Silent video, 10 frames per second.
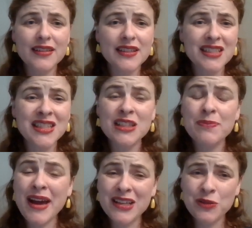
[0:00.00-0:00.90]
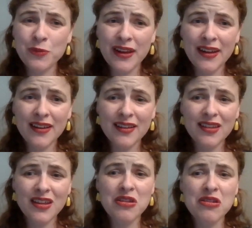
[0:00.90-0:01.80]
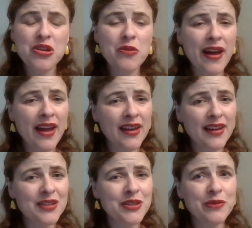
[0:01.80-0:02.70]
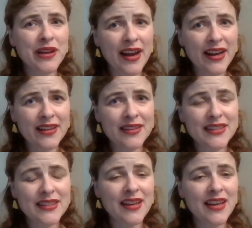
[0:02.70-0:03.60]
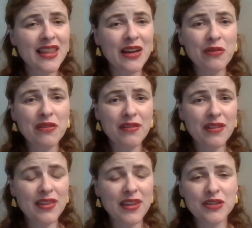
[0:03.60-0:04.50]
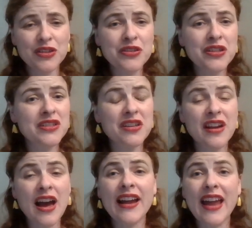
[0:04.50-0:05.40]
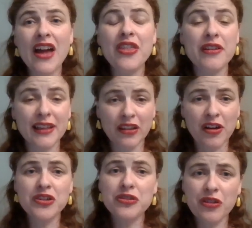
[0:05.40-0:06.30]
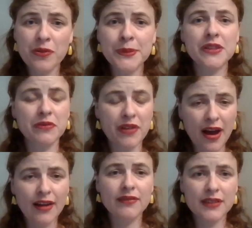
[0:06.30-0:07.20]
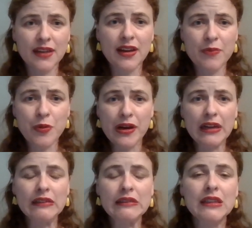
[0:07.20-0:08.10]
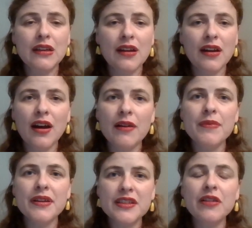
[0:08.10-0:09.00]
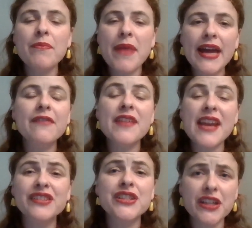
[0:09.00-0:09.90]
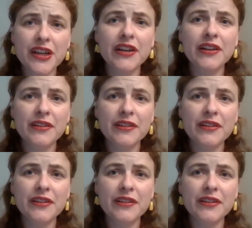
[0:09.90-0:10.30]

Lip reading: Just this past week, the UUA issued guidance that churches should not gather in large groups, so not Sunday morning, until May of next year,